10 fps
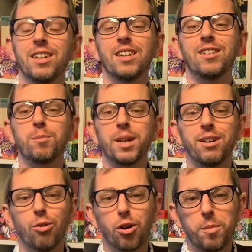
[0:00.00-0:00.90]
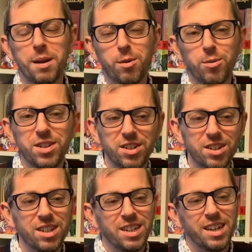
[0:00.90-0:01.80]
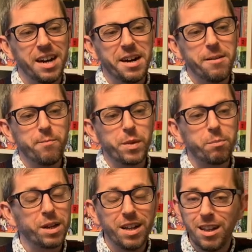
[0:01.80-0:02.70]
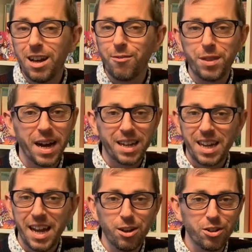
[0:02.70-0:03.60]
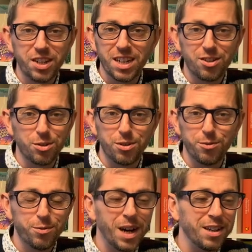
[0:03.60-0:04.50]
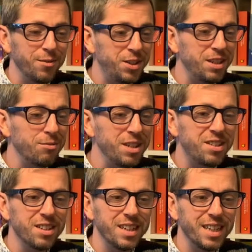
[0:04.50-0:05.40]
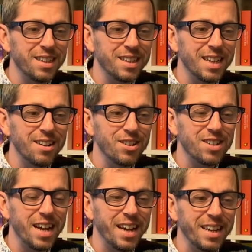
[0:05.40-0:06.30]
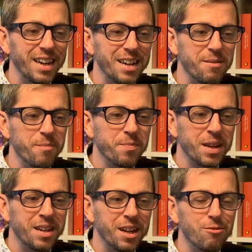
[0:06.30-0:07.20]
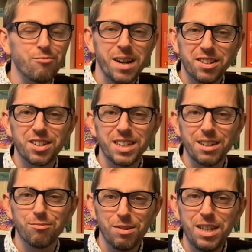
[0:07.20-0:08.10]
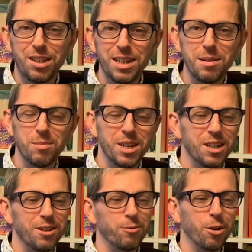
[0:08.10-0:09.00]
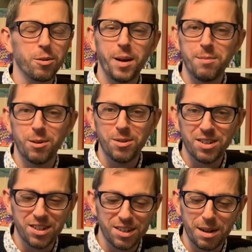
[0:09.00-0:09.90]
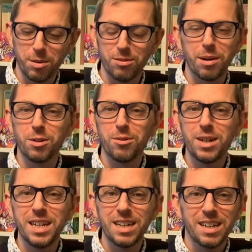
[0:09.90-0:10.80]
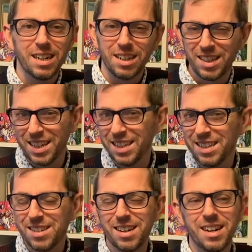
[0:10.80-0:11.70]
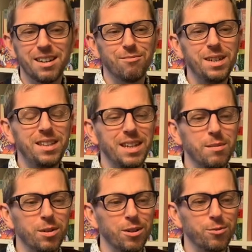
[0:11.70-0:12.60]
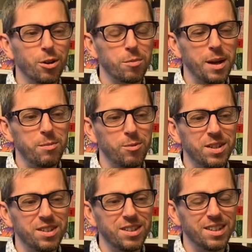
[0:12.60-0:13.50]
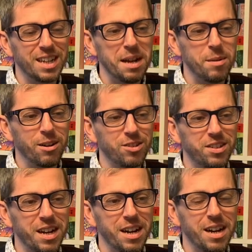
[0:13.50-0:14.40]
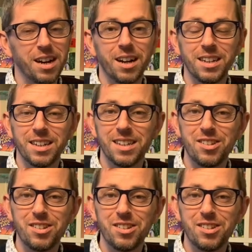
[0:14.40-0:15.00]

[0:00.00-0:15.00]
to play Rock Paper Wizard, but I love that chaotic sort of fun. I've seen recently that there is a wrestling retheme of Rock Paper Wizard, a WWE, I think it is, retheme of Rock Paper Wizard that came out earlier this